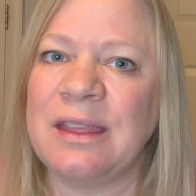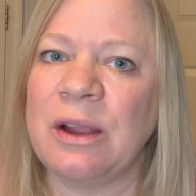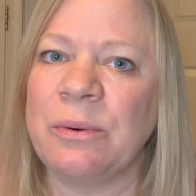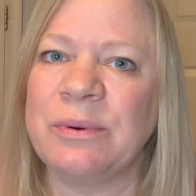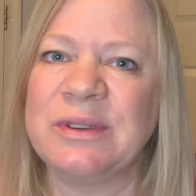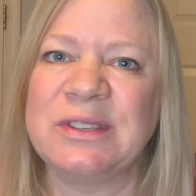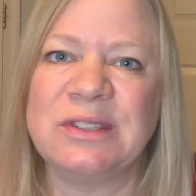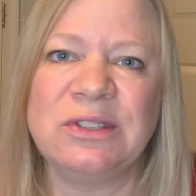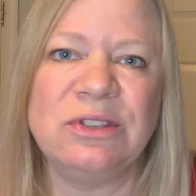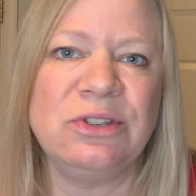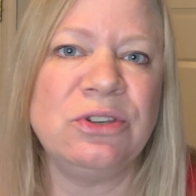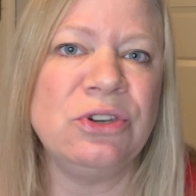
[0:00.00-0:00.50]
There
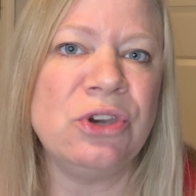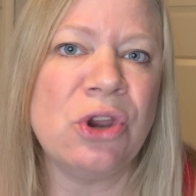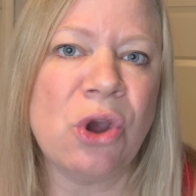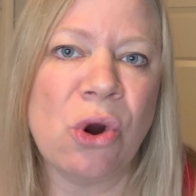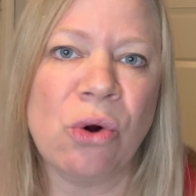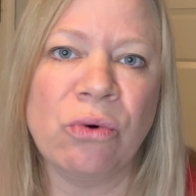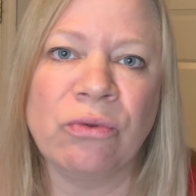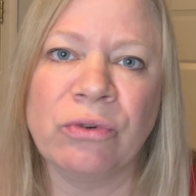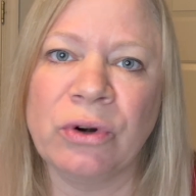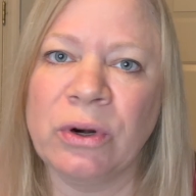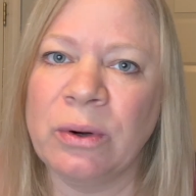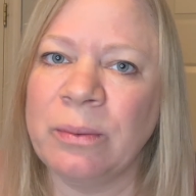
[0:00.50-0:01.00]
was
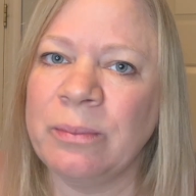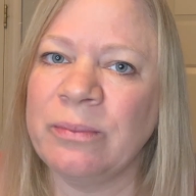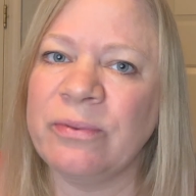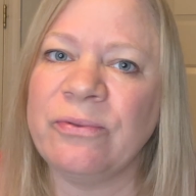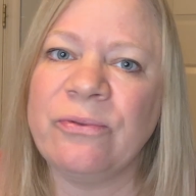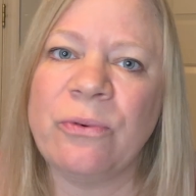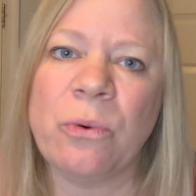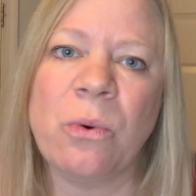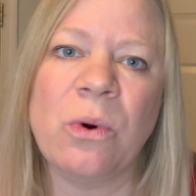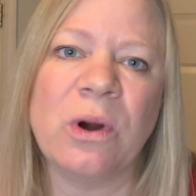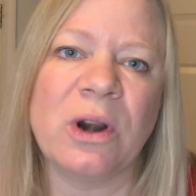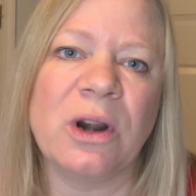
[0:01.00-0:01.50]
no room
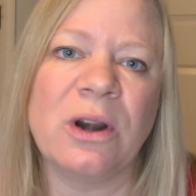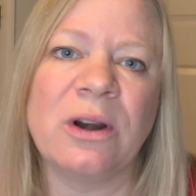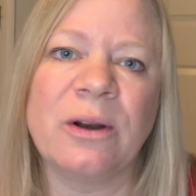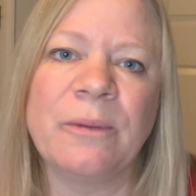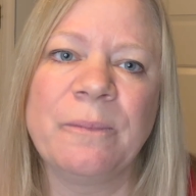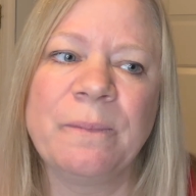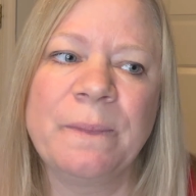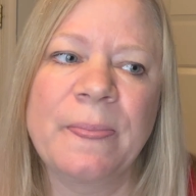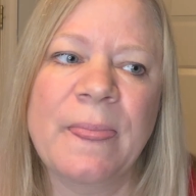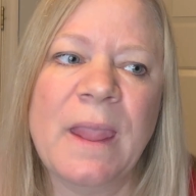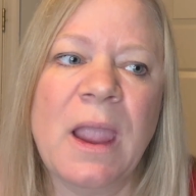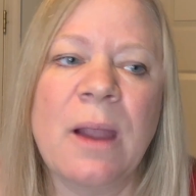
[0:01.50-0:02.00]
for
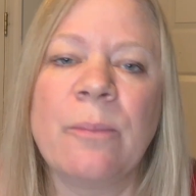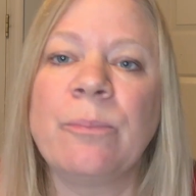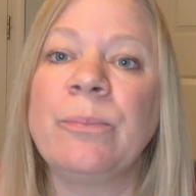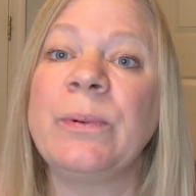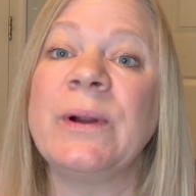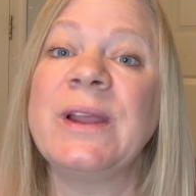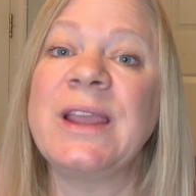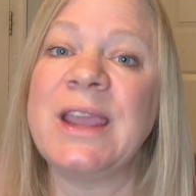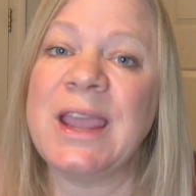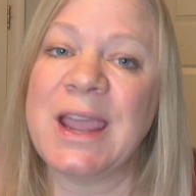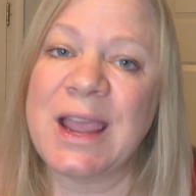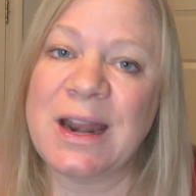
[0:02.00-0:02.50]

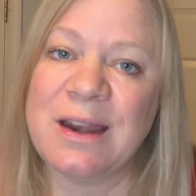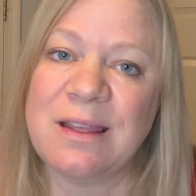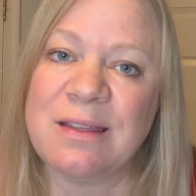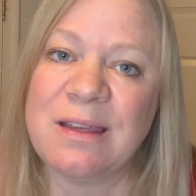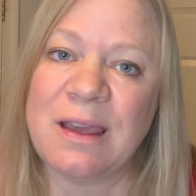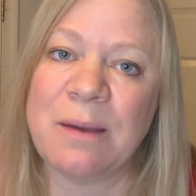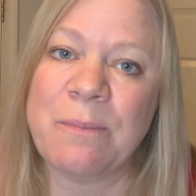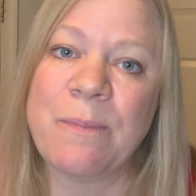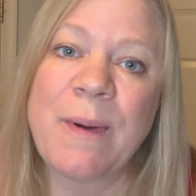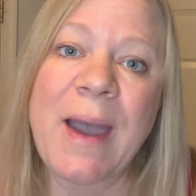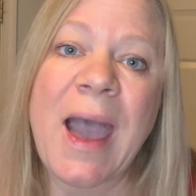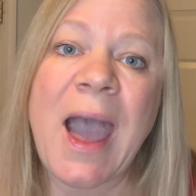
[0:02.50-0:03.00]
bringing
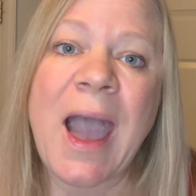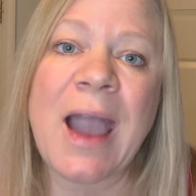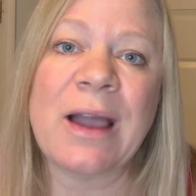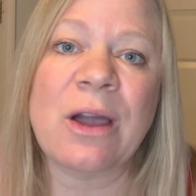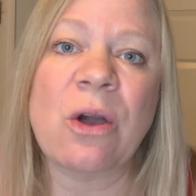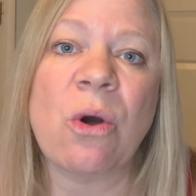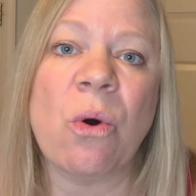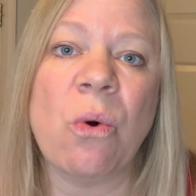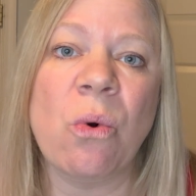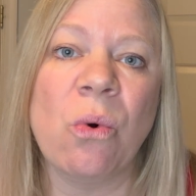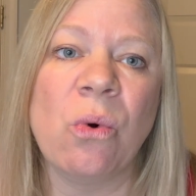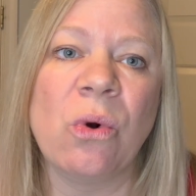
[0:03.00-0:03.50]
anything
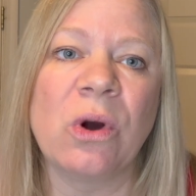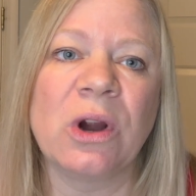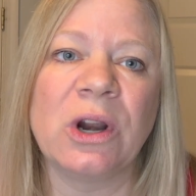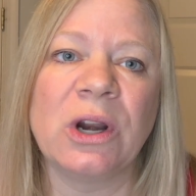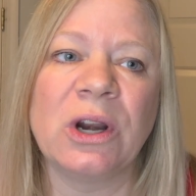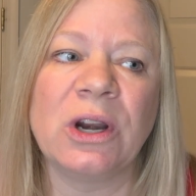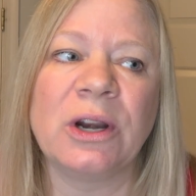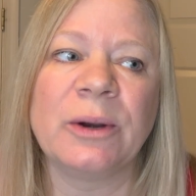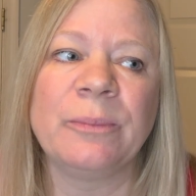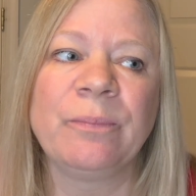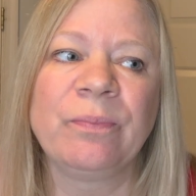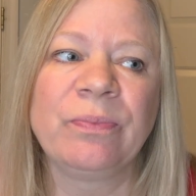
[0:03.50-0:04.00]
back,
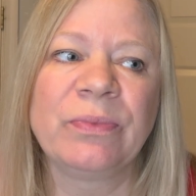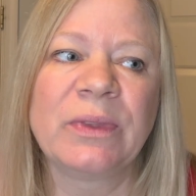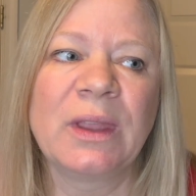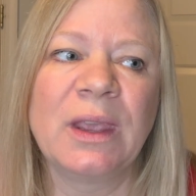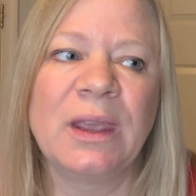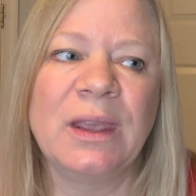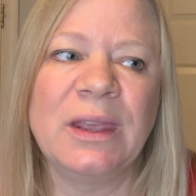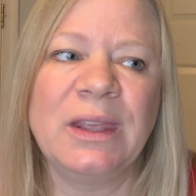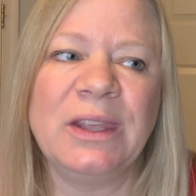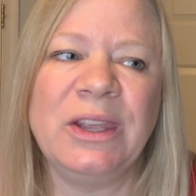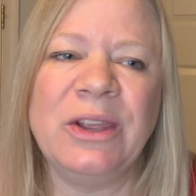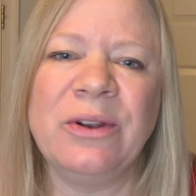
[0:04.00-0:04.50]
or,
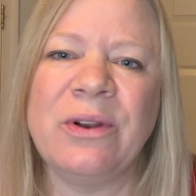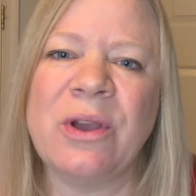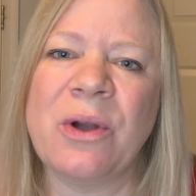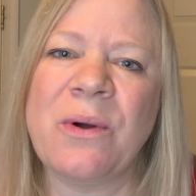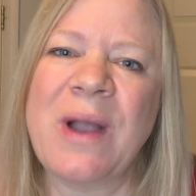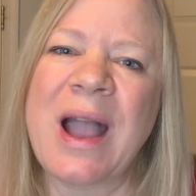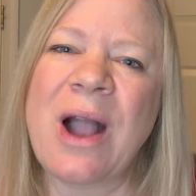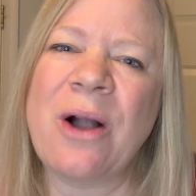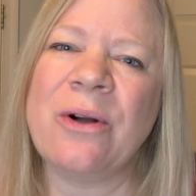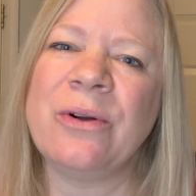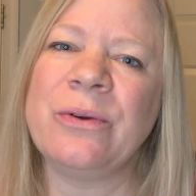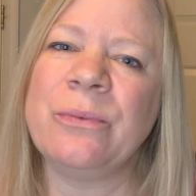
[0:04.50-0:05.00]
you know,
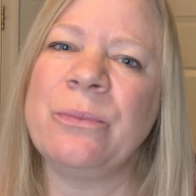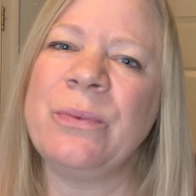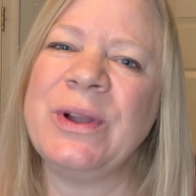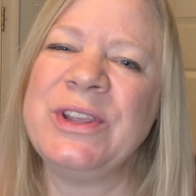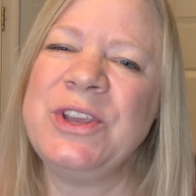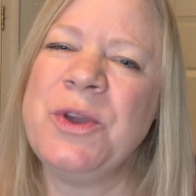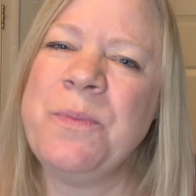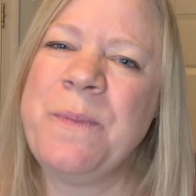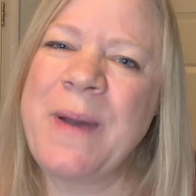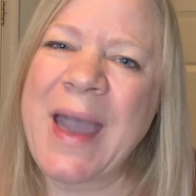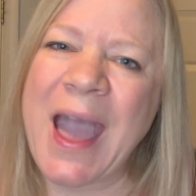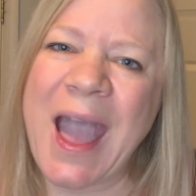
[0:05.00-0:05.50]
how when
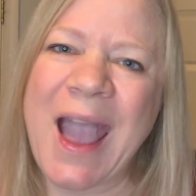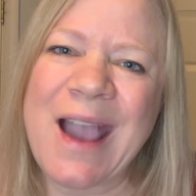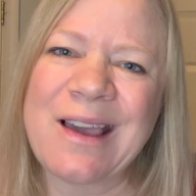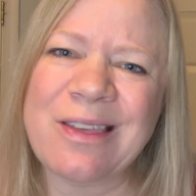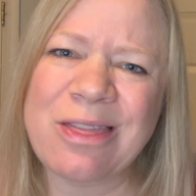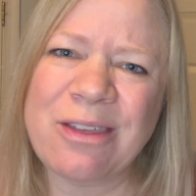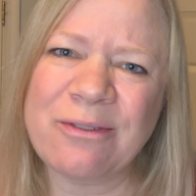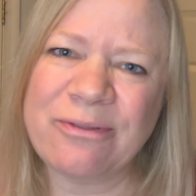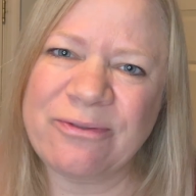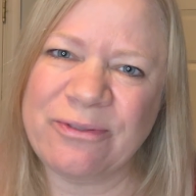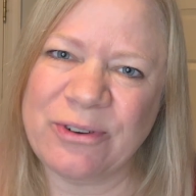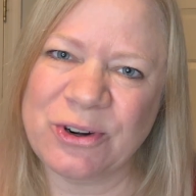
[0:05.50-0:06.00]
you
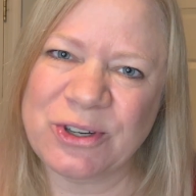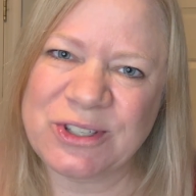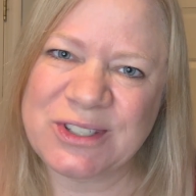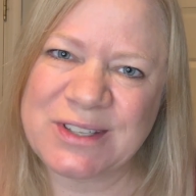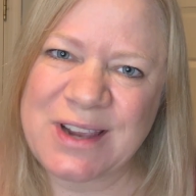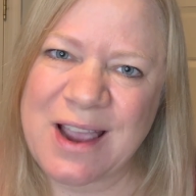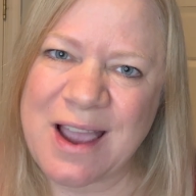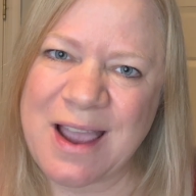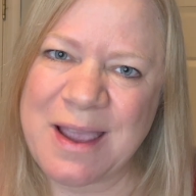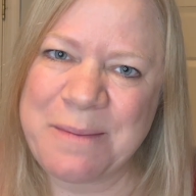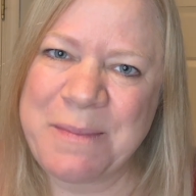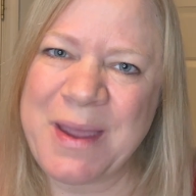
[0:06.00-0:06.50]
pack the first
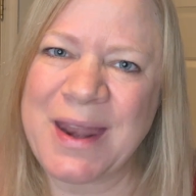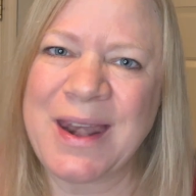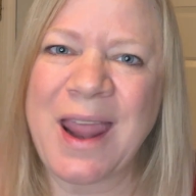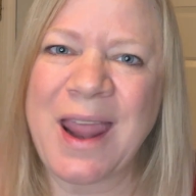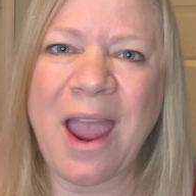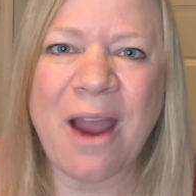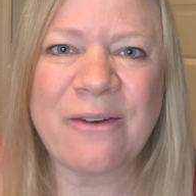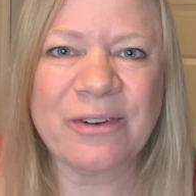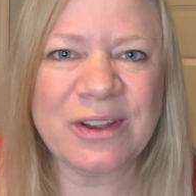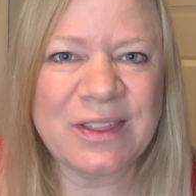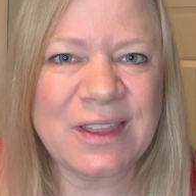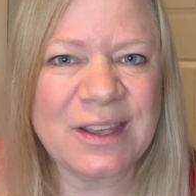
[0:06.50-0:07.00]
time and
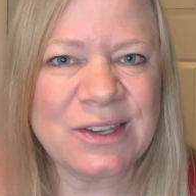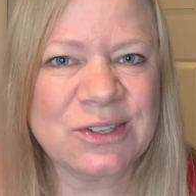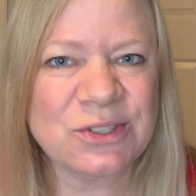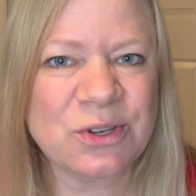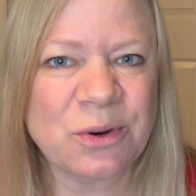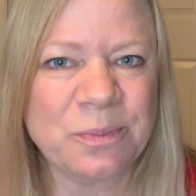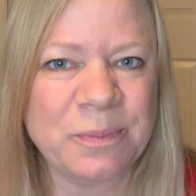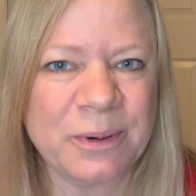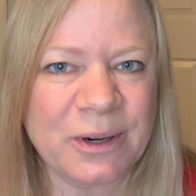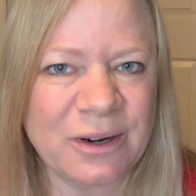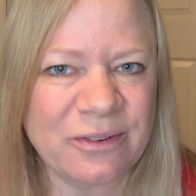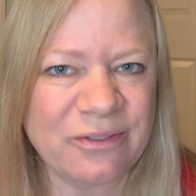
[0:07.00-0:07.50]
everything's so
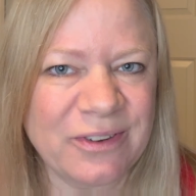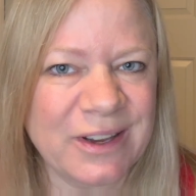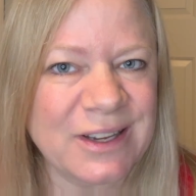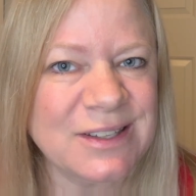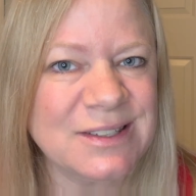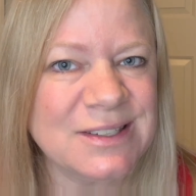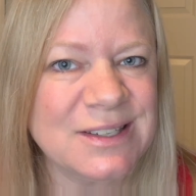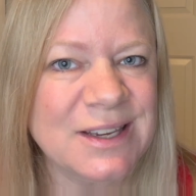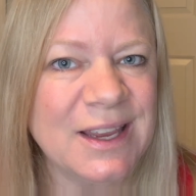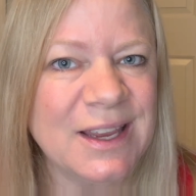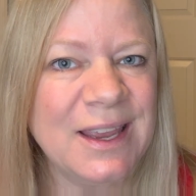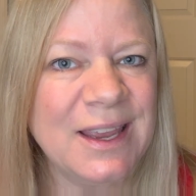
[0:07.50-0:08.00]

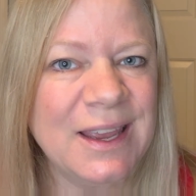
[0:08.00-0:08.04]
perfect,